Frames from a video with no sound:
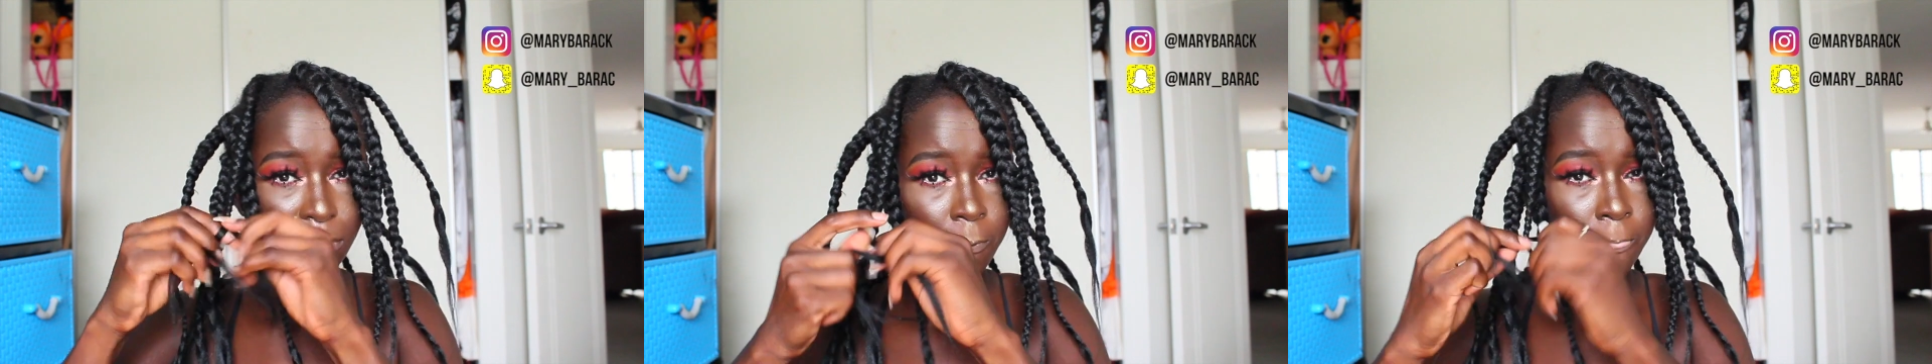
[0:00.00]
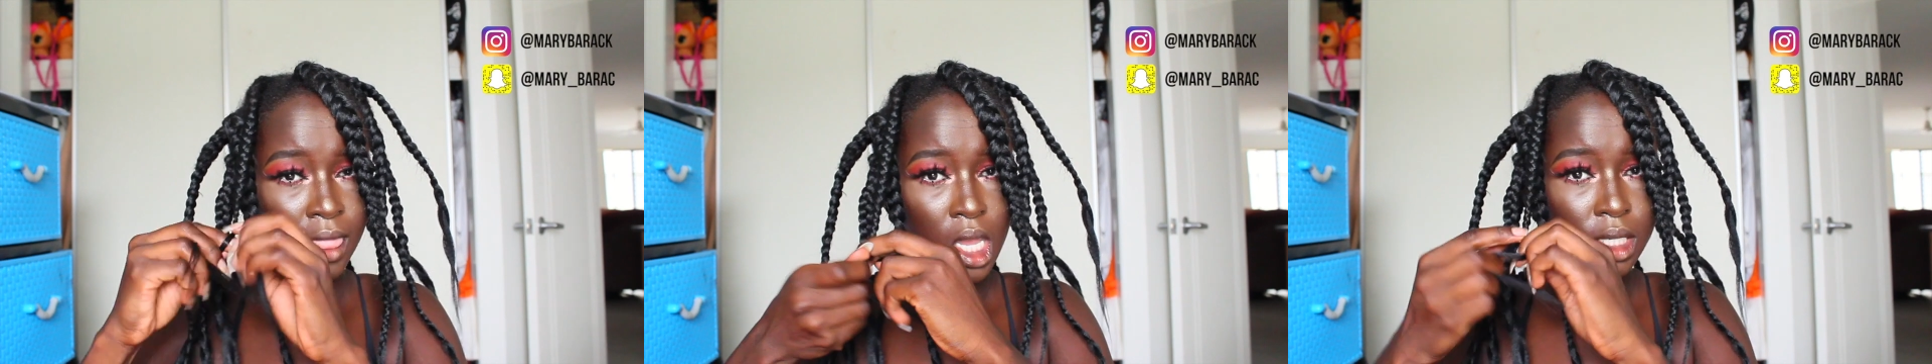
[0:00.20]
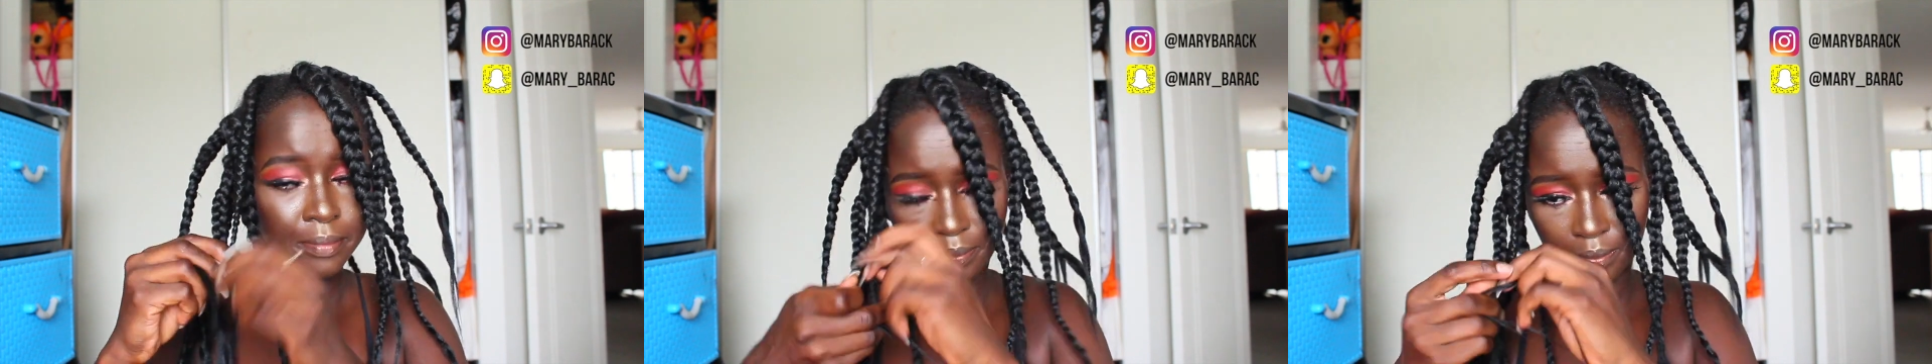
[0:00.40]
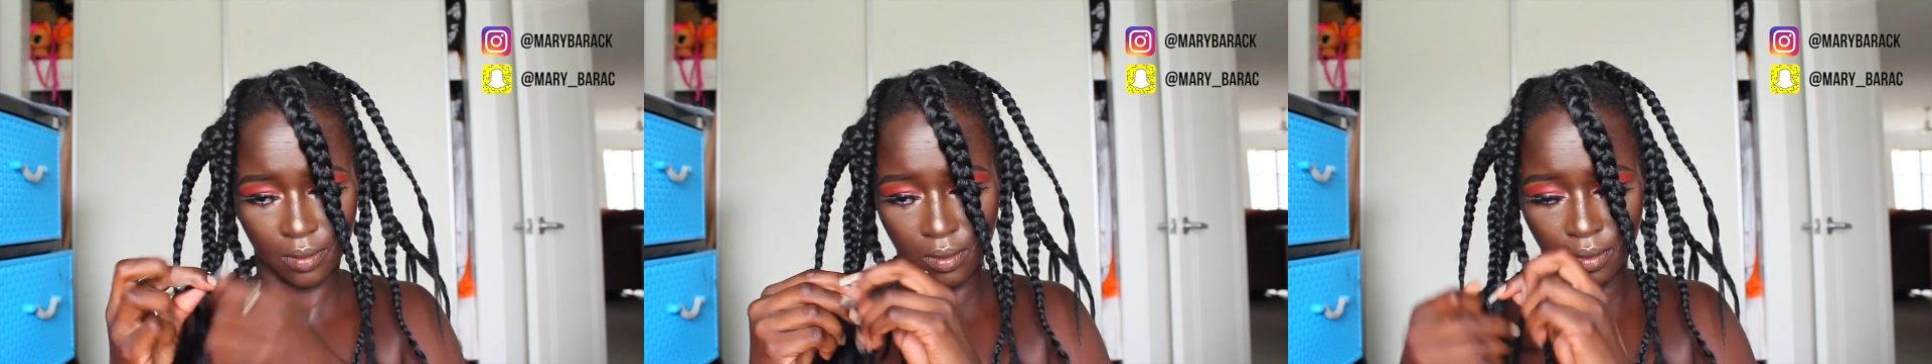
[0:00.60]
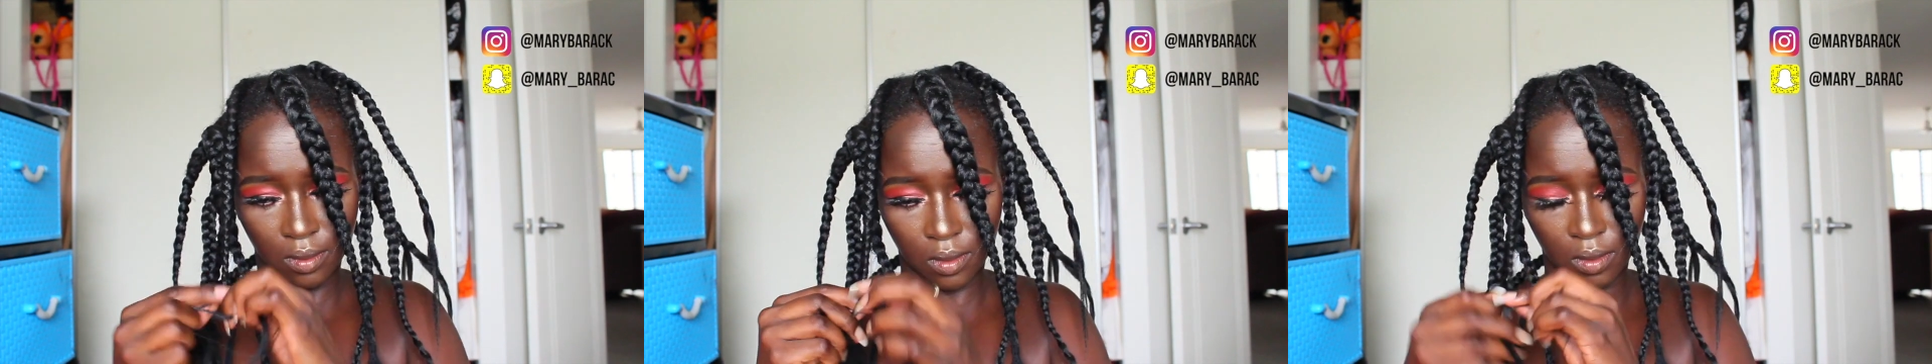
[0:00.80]
soft.
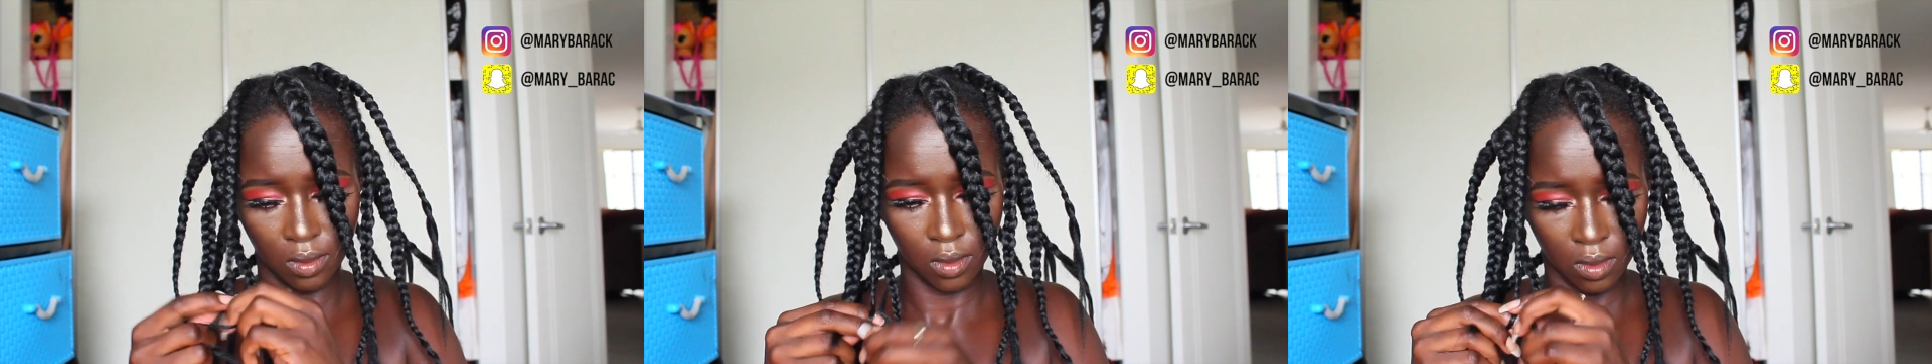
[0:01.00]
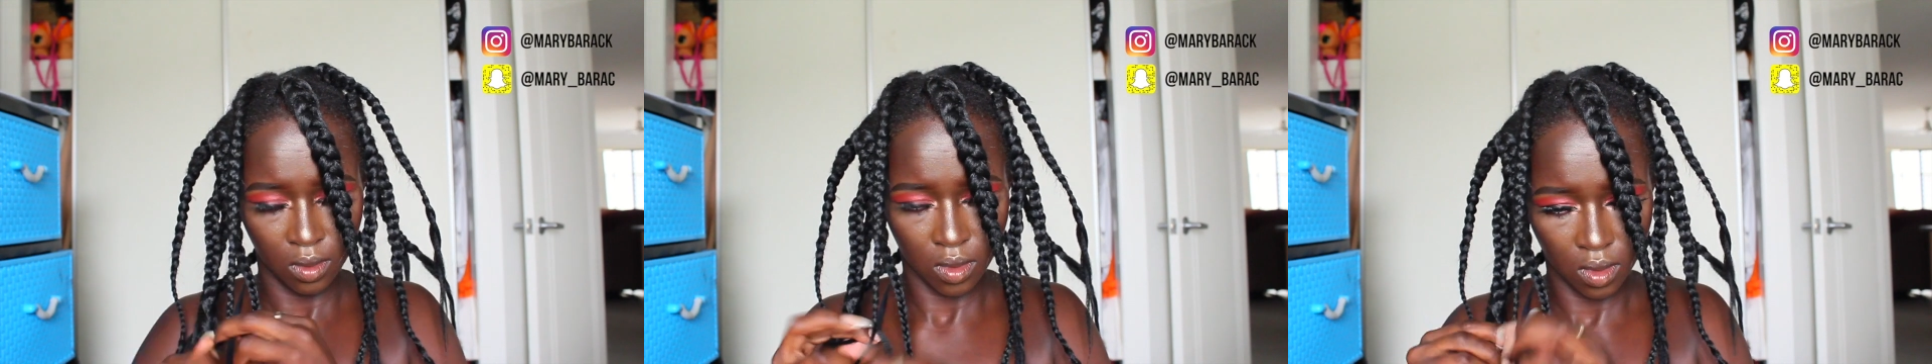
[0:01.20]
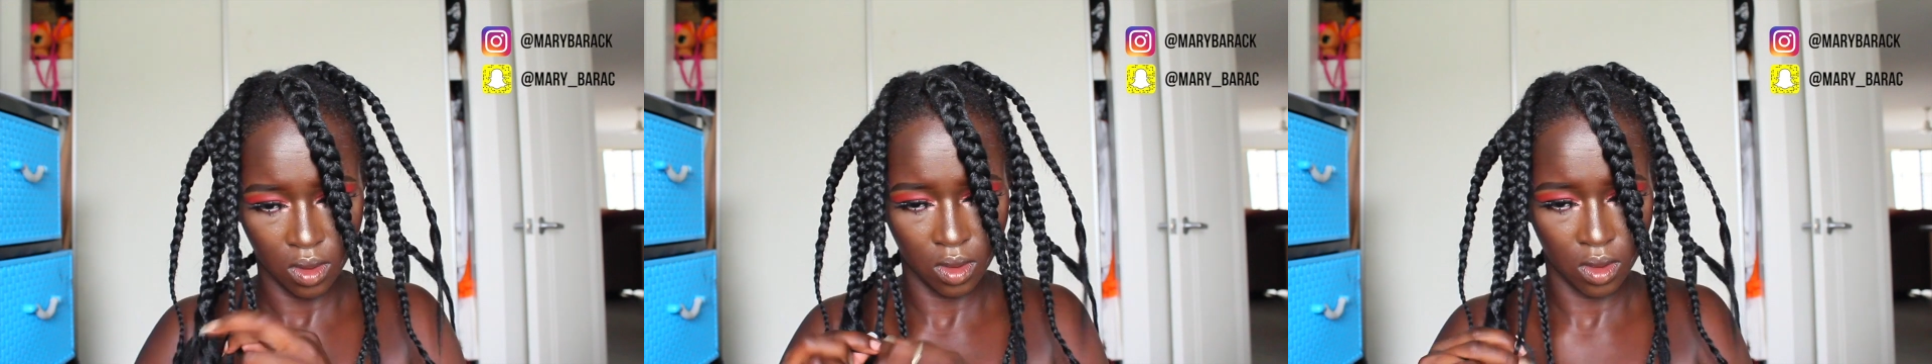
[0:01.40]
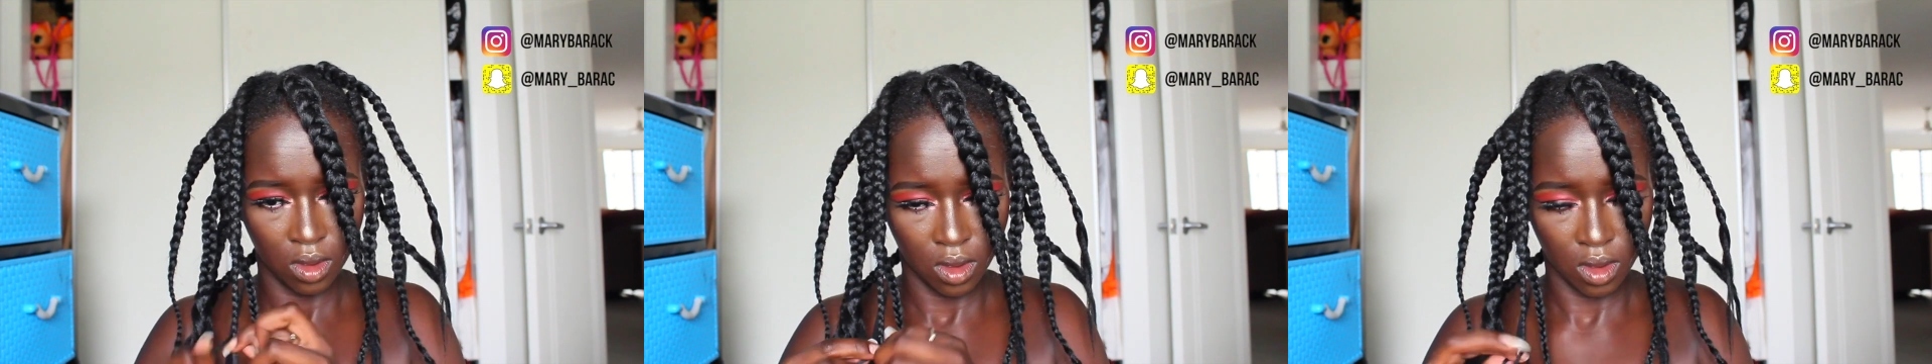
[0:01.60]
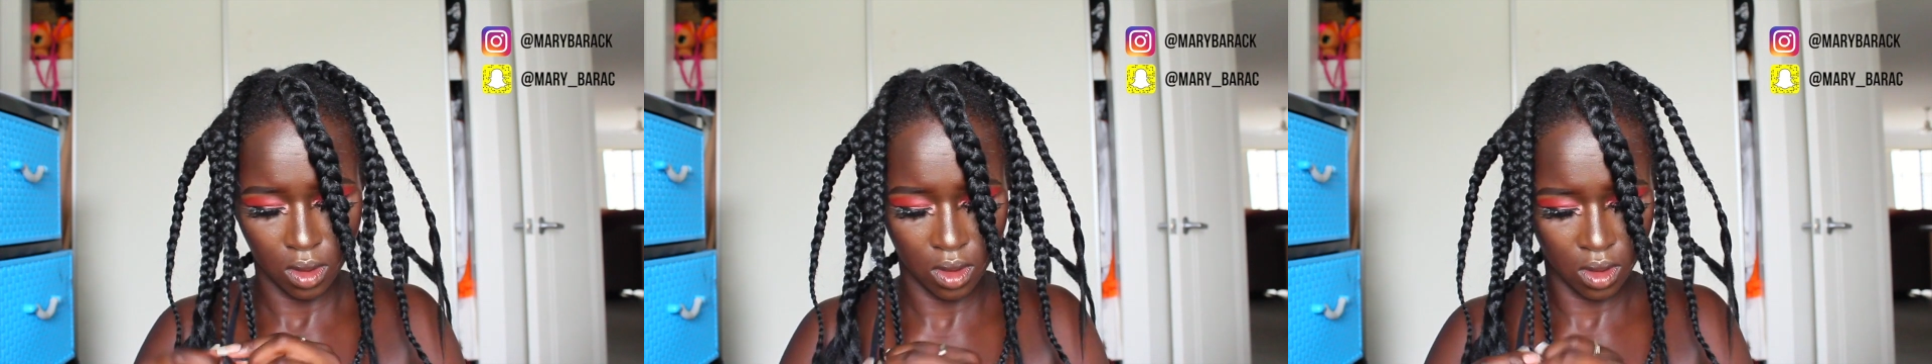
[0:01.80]
And then
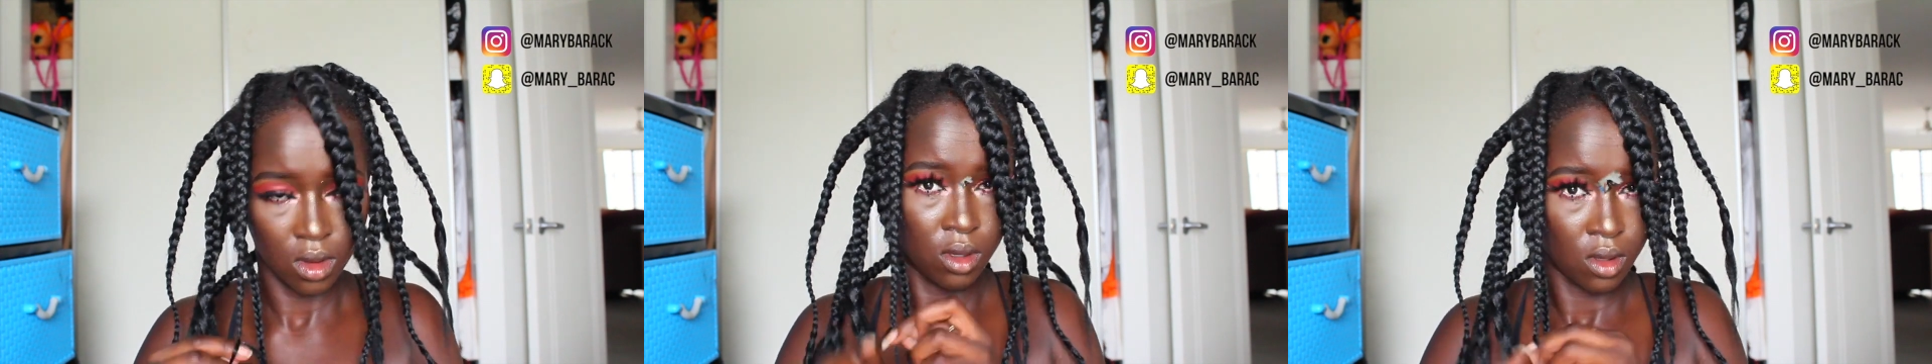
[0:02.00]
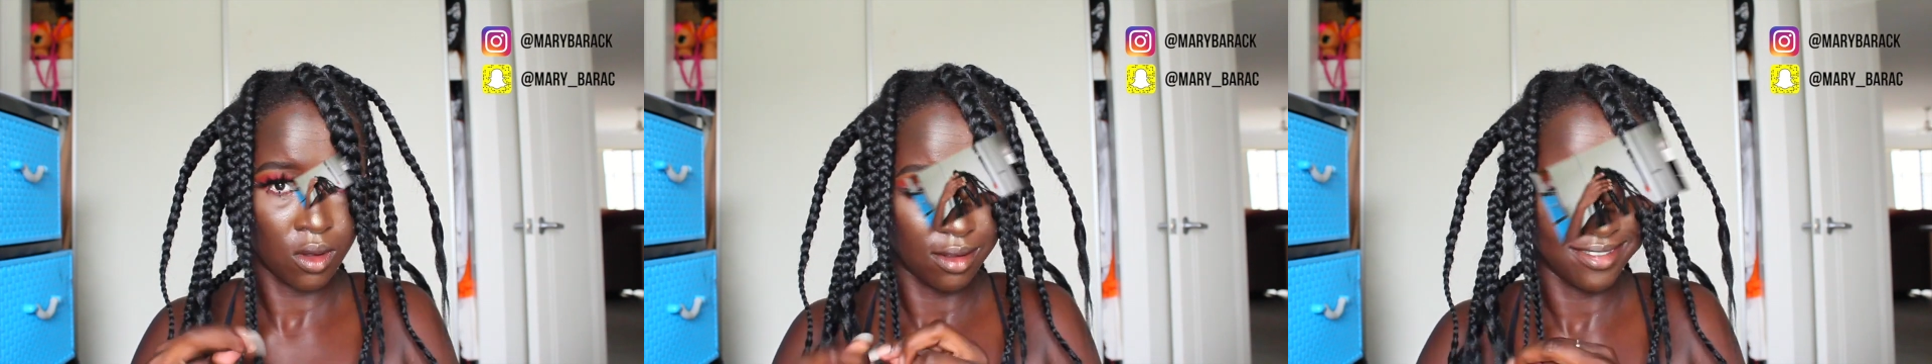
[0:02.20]
after that,